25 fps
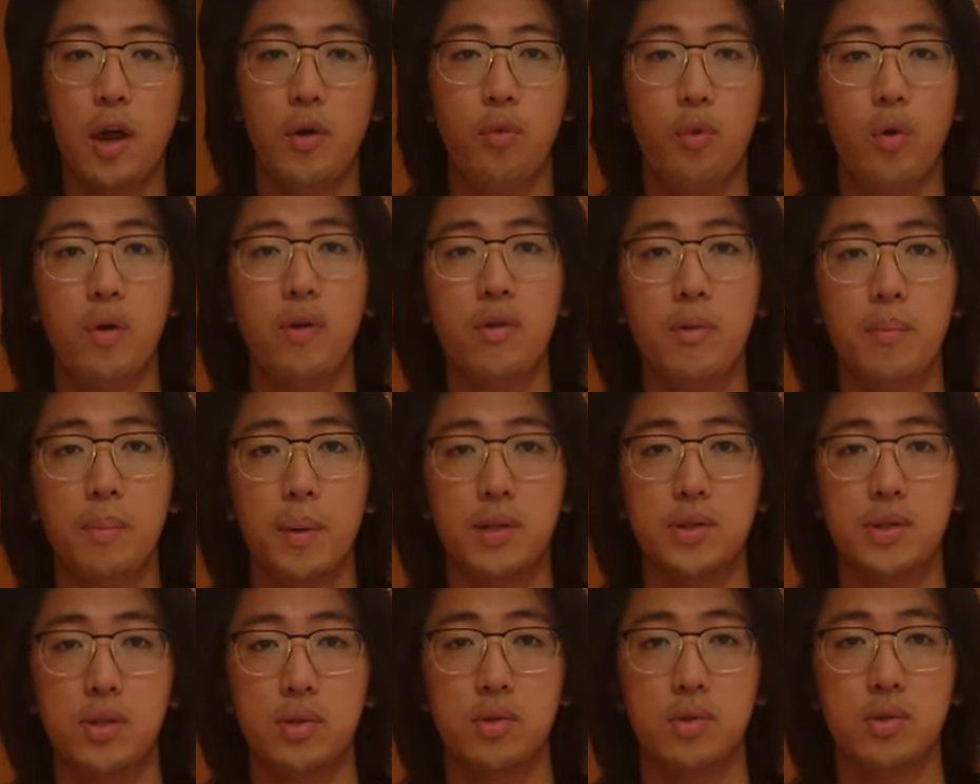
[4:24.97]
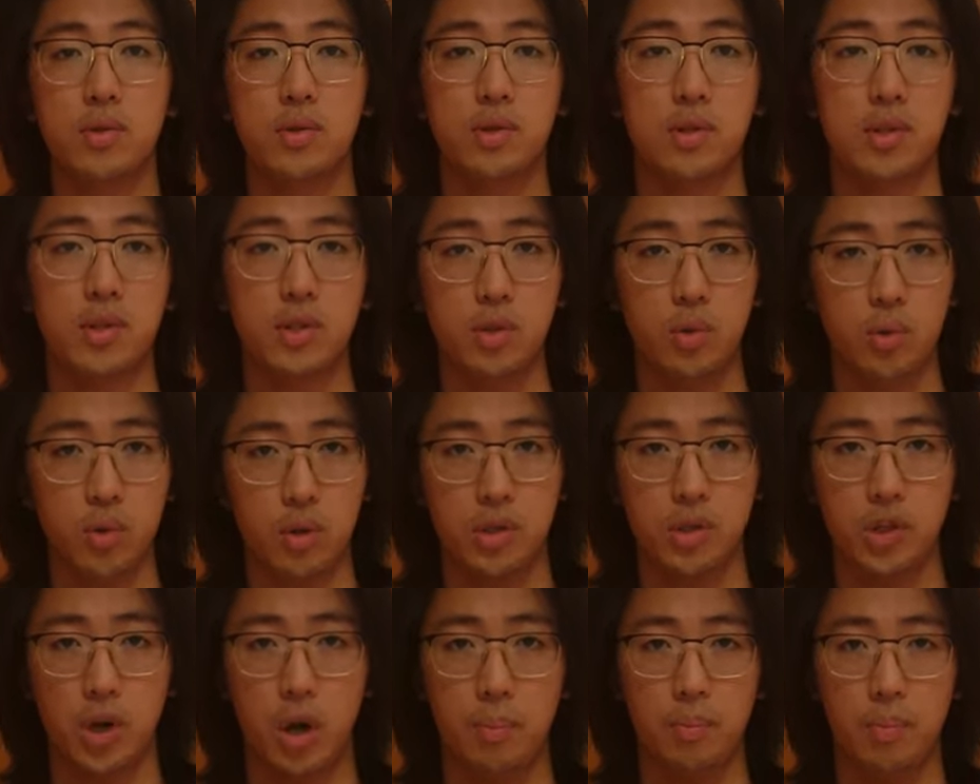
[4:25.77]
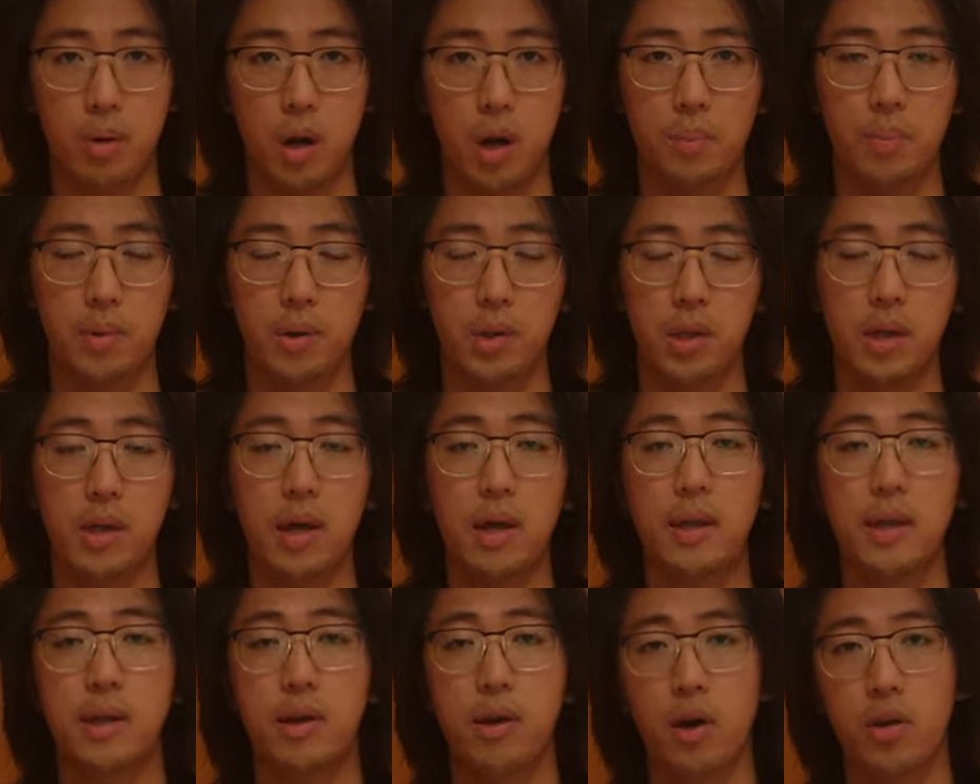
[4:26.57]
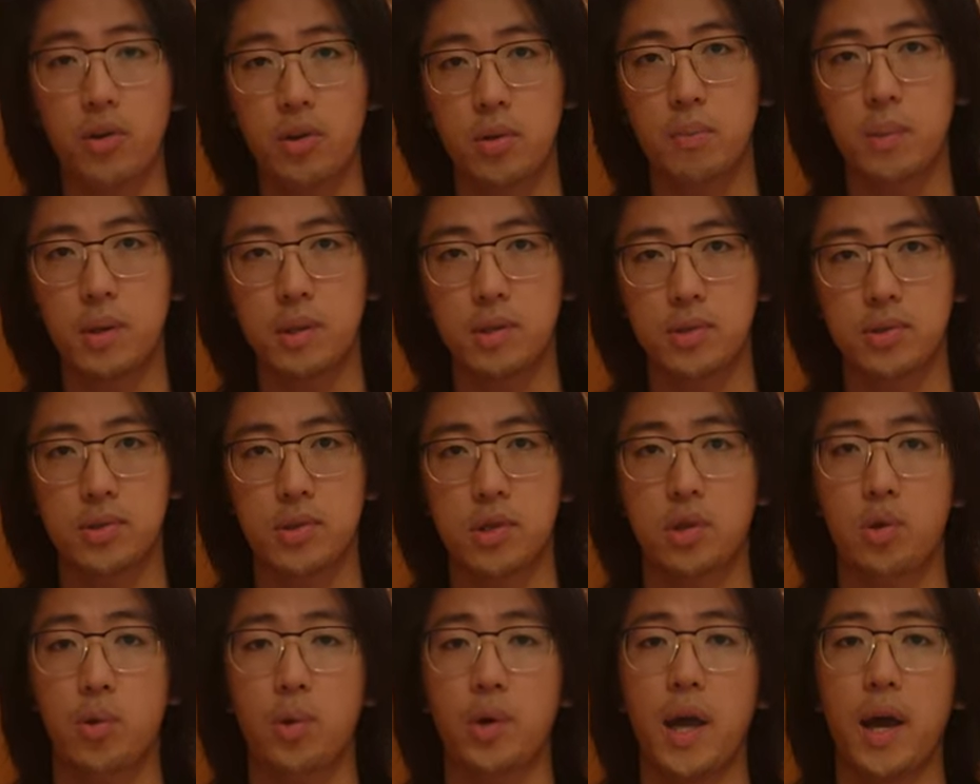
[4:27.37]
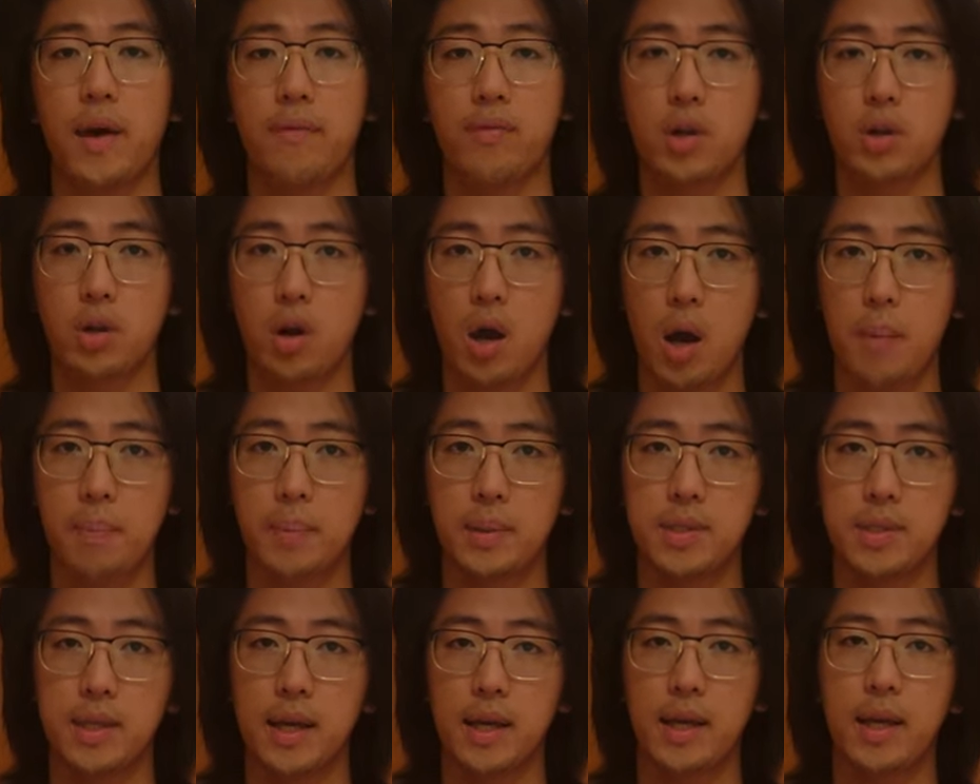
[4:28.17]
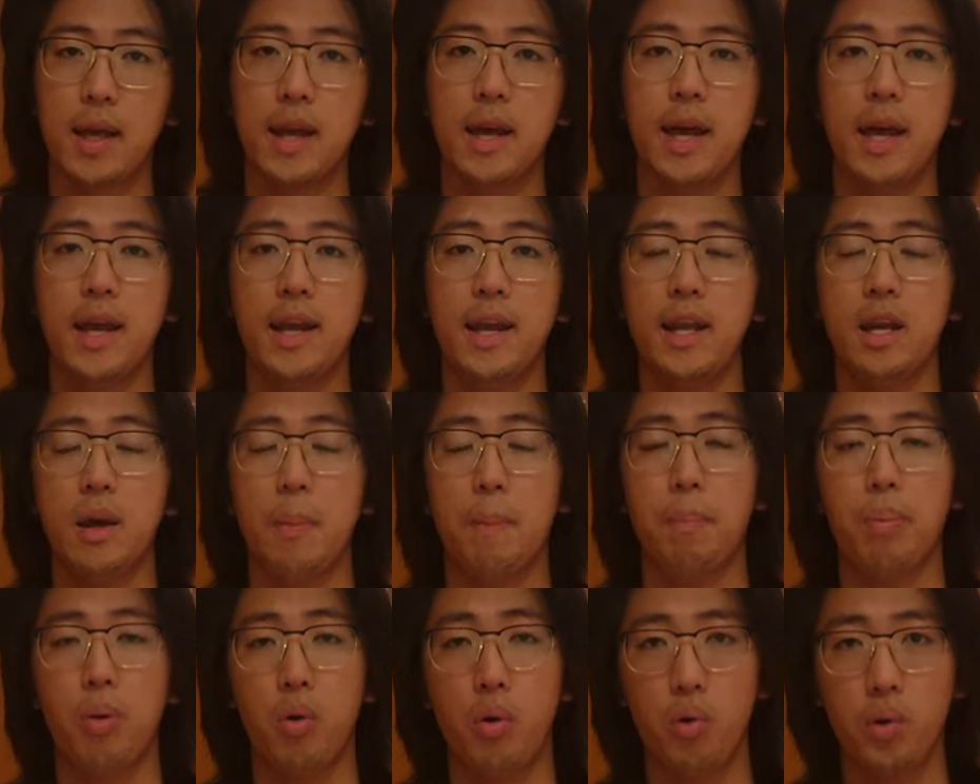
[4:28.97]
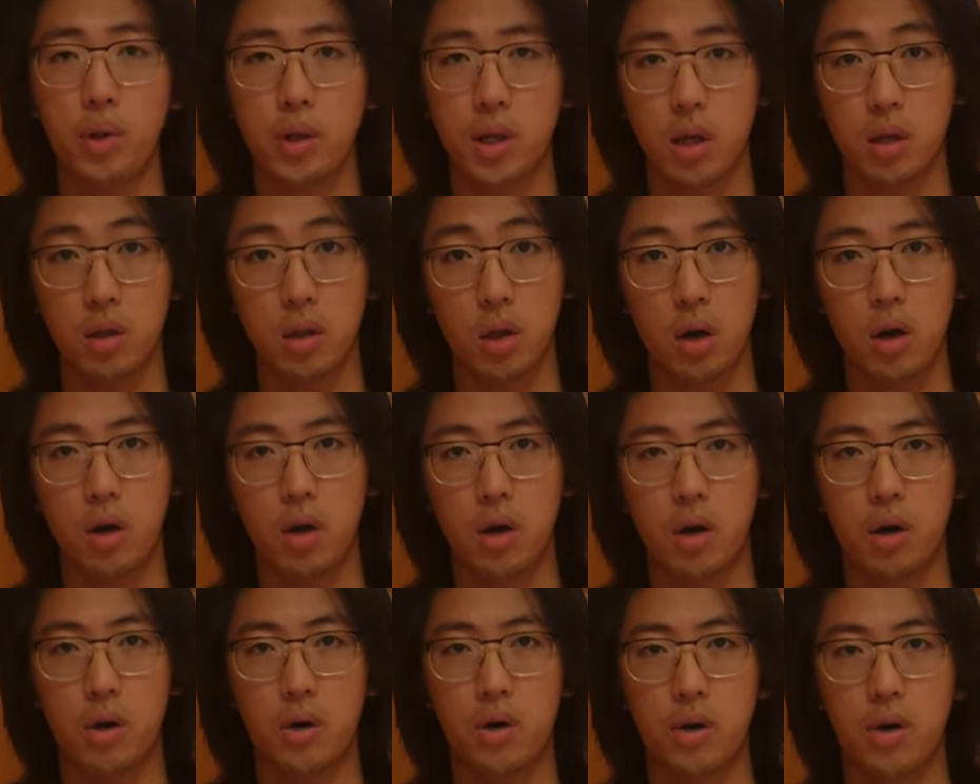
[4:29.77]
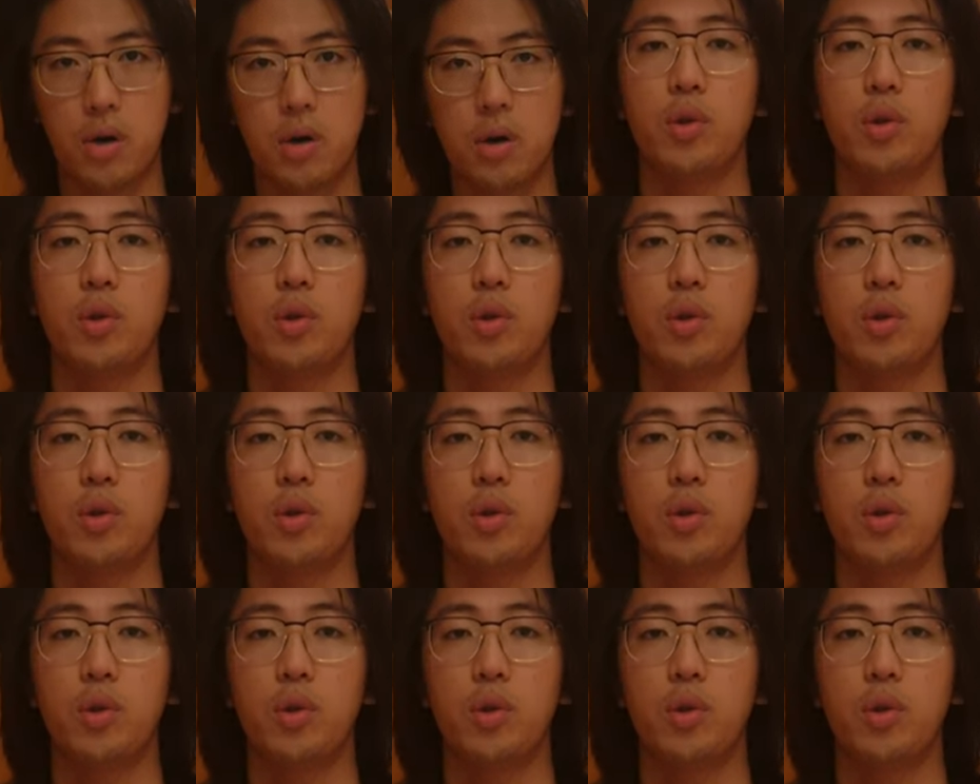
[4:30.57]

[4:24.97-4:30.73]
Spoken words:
If one of the muscles doesn't do their job properly, the other muscles are going to have to compensate and end up pulling a lot harder.